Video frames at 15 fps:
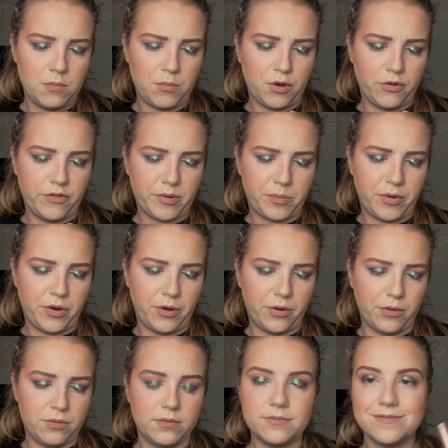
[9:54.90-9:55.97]
Perfect
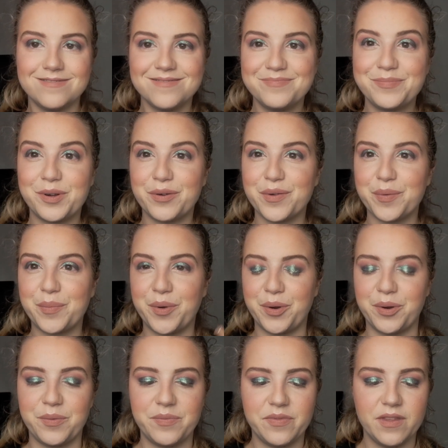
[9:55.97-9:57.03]
Pearl. Perfect
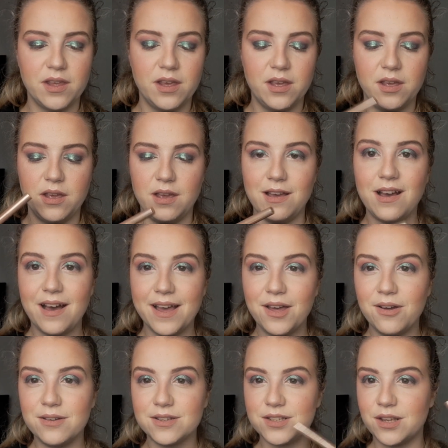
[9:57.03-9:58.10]
Pearl. I
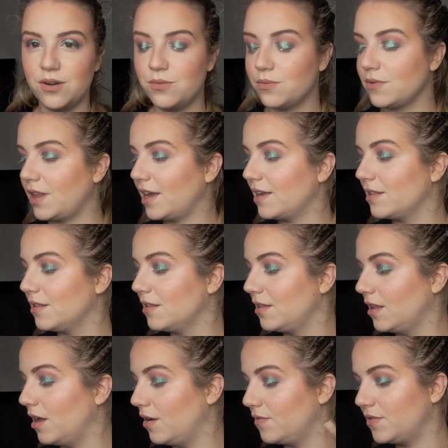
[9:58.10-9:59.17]
also like
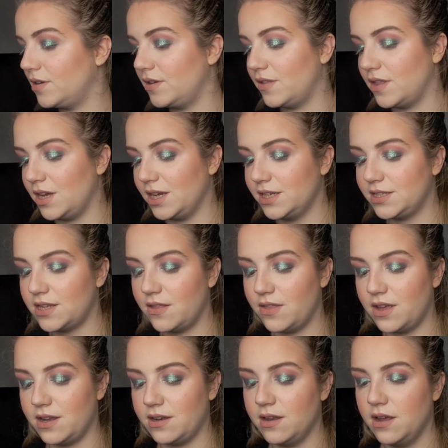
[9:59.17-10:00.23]
loved this, and
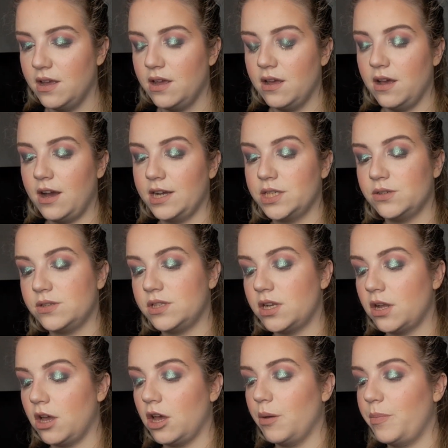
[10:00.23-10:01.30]
then I used it
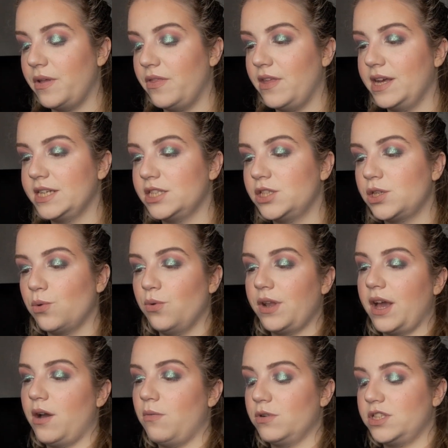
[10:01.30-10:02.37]
up and then it
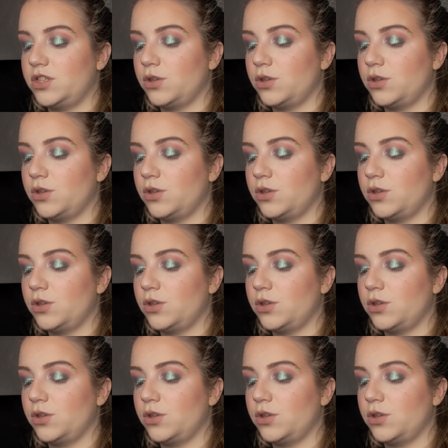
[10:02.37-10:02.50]
was